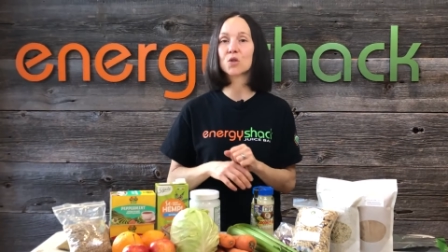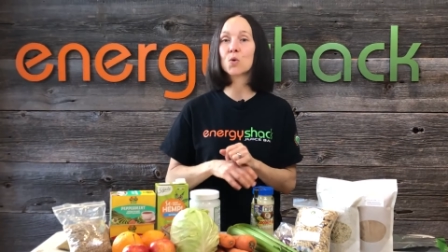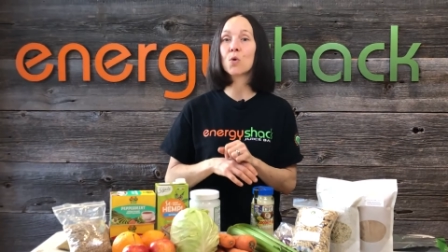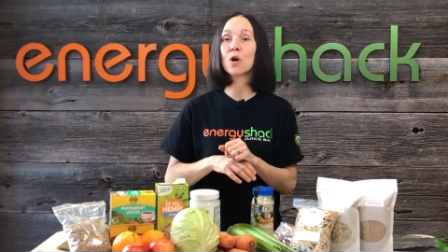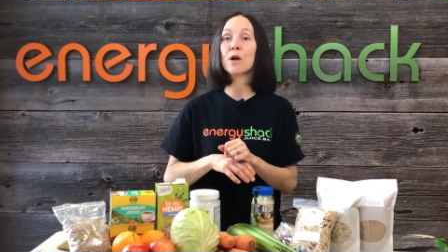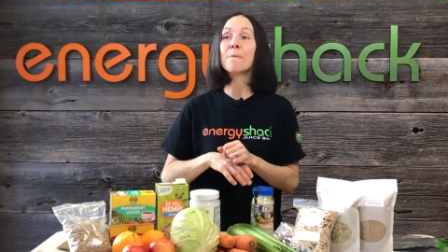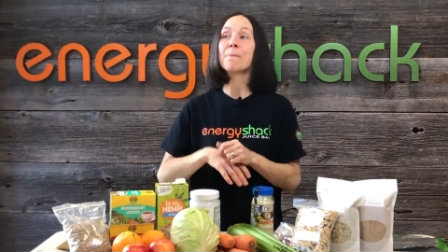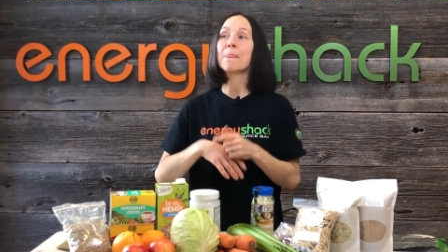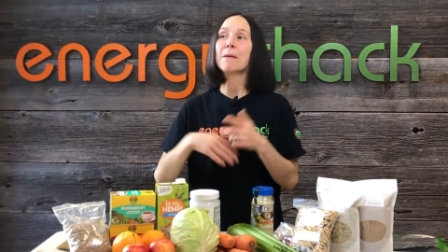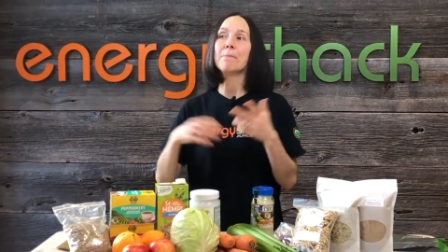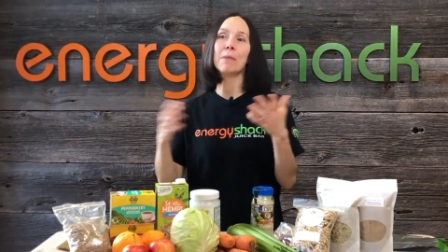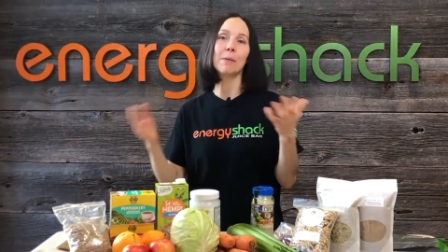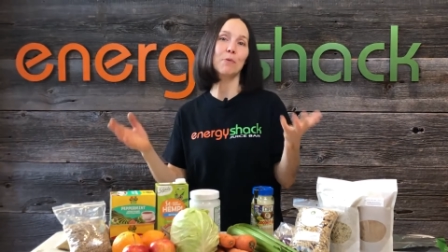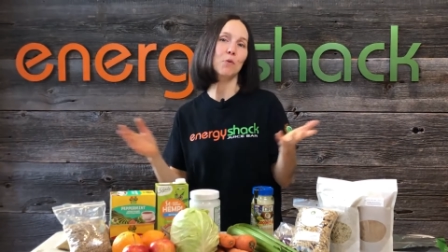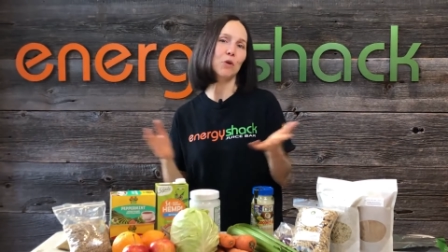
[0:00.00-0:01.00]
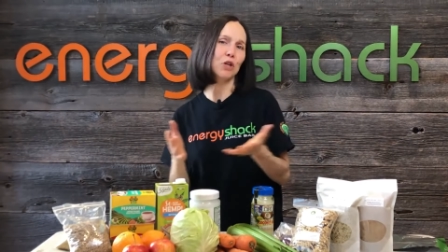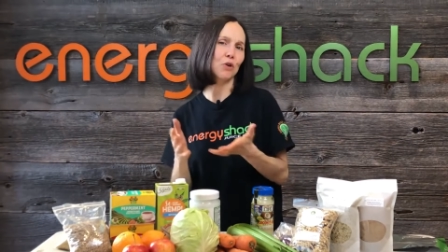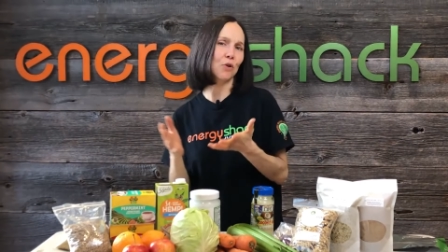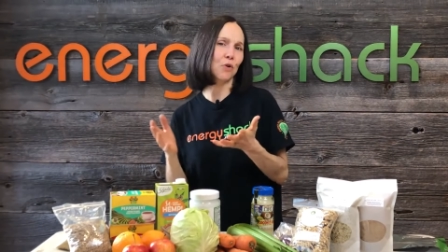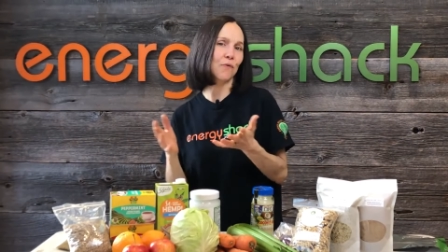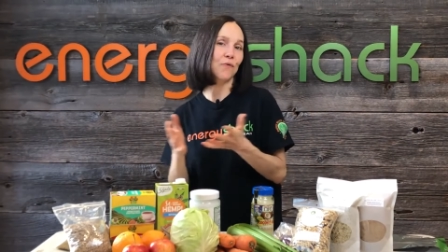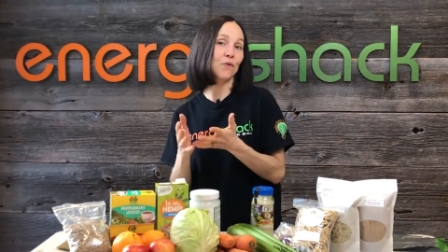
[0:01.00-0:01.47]
or maybe when
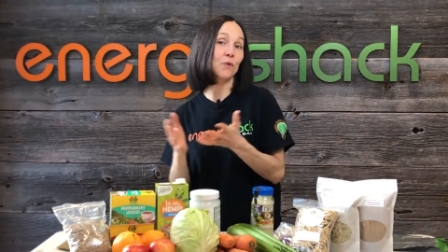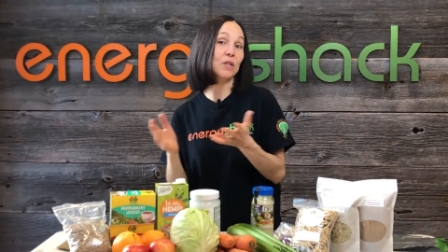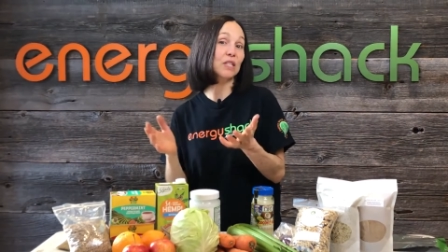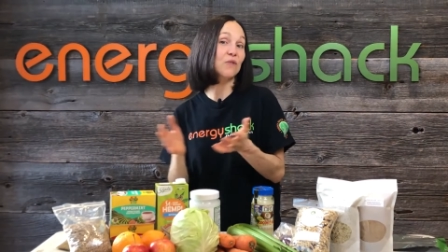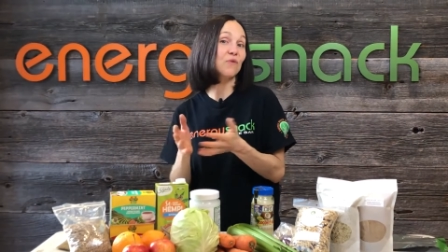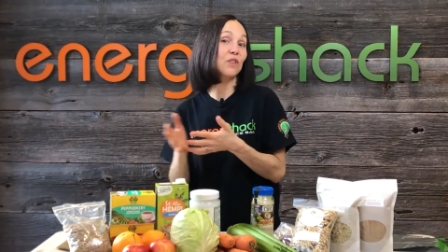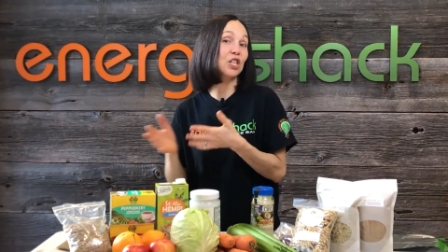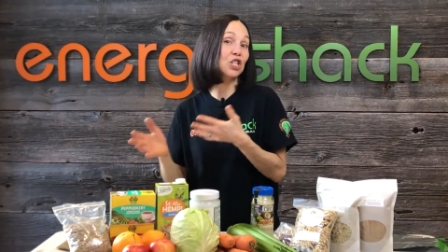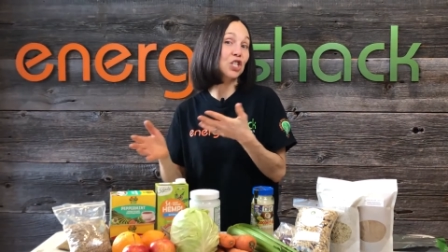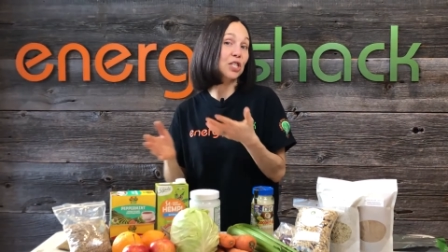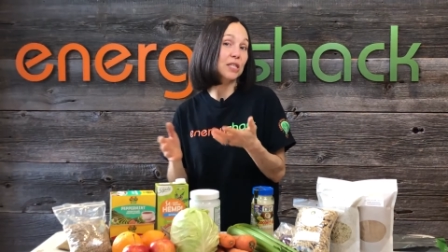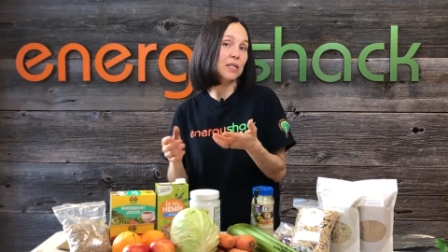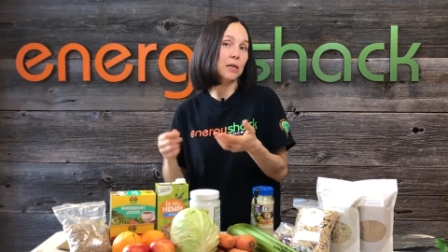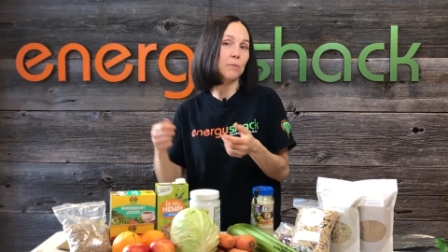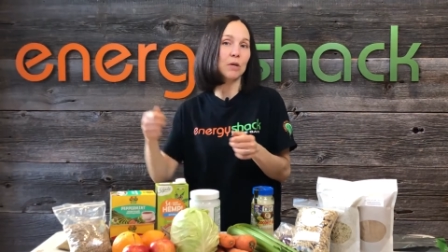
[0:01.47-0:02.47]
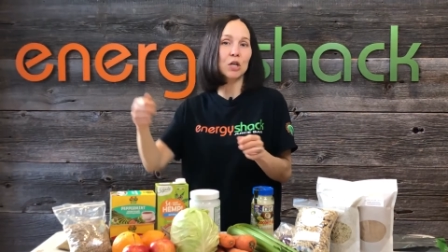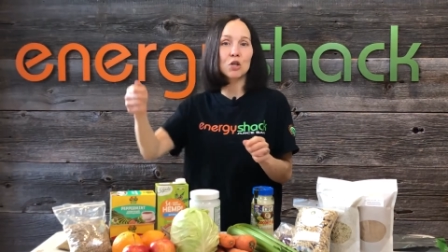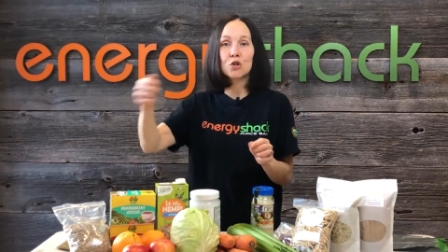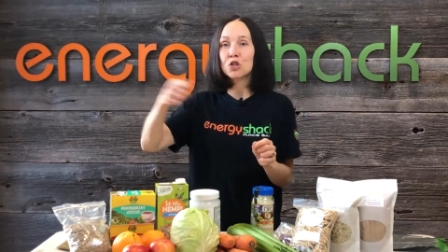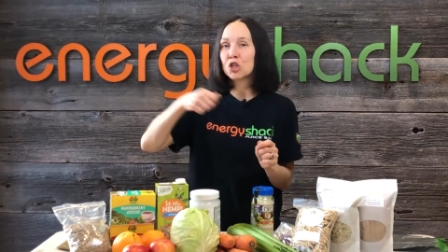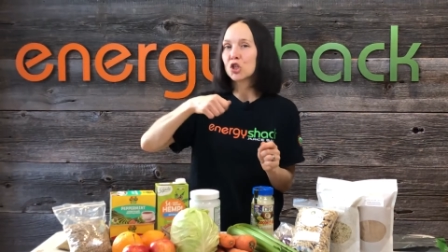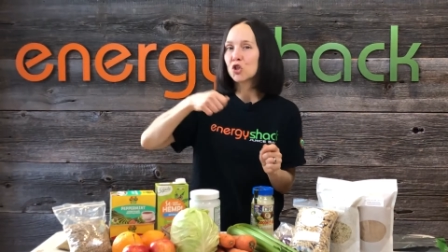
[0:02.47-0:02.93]
your food is finished steaming,
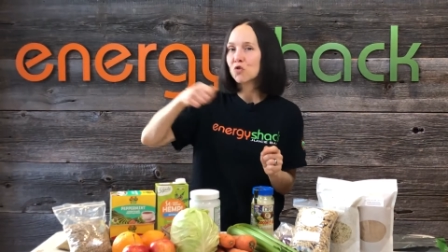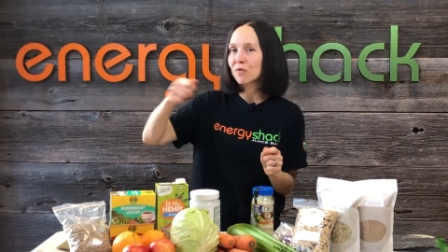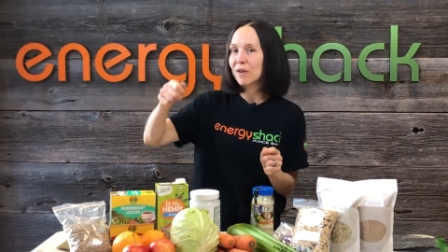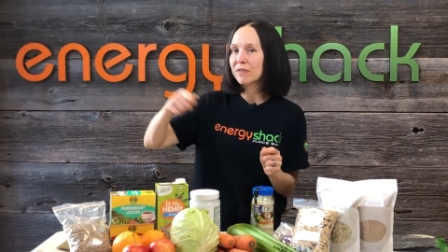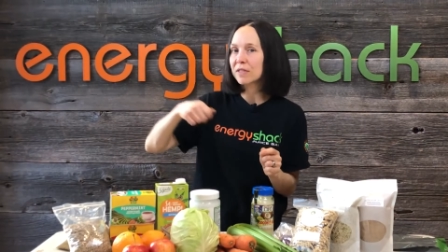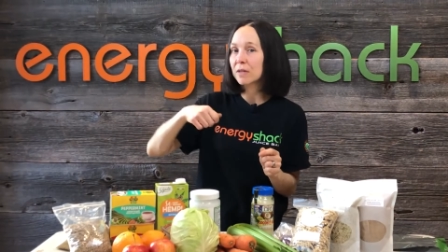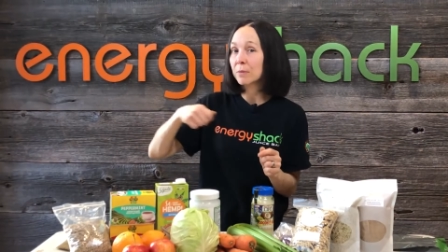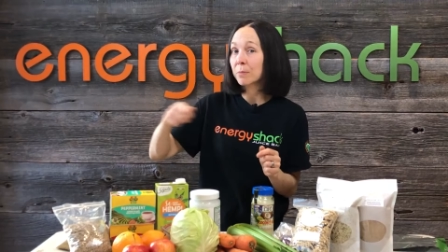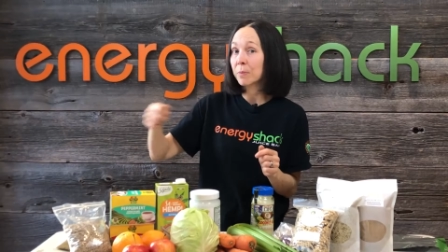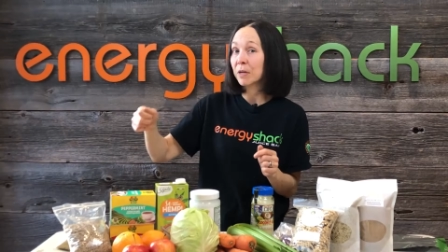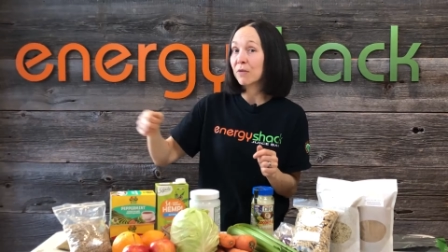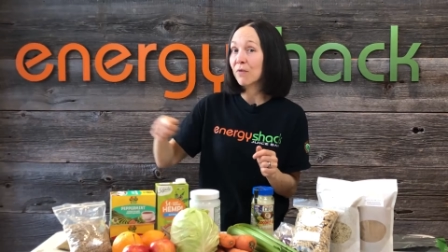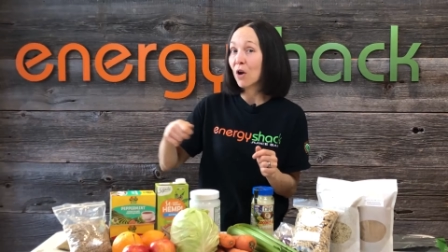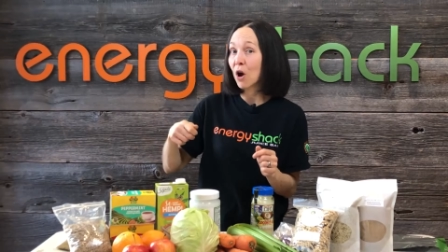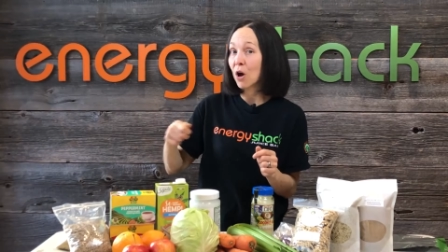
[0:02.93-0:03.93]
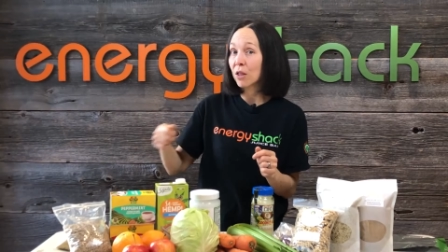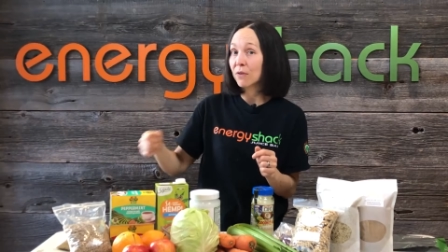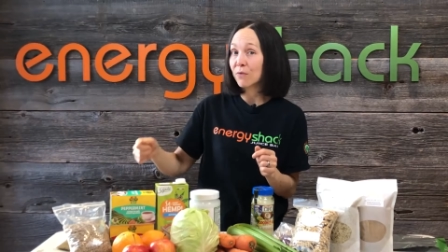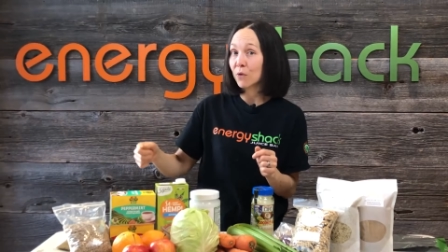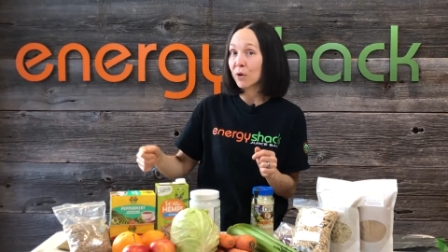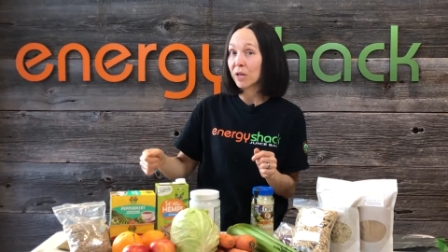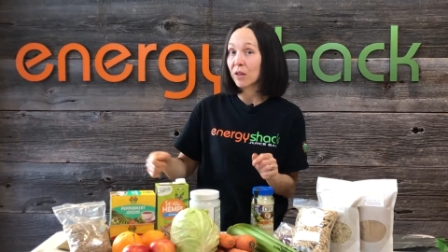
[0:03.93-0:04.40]
you just drizzle a bit of
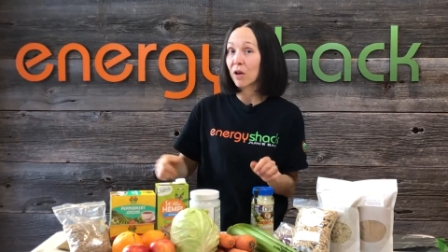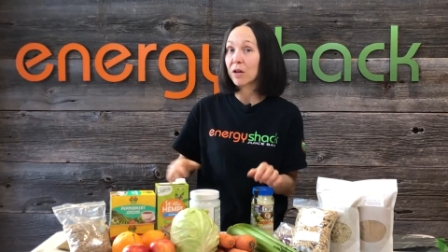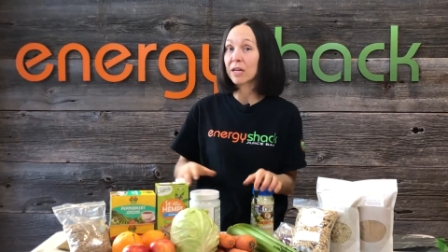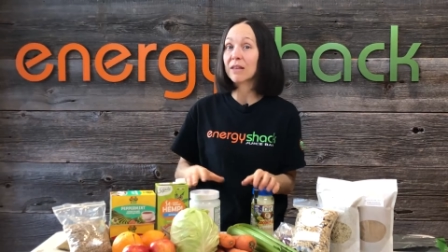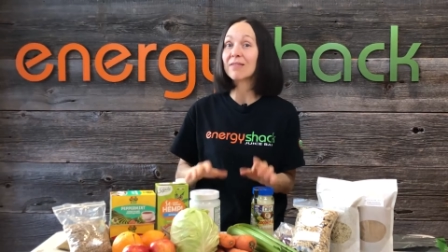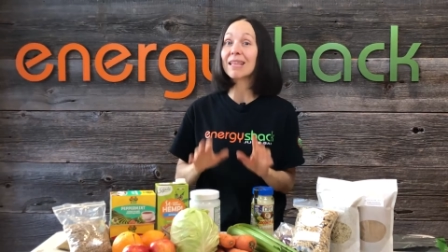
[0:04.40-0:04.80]
olive oil on it.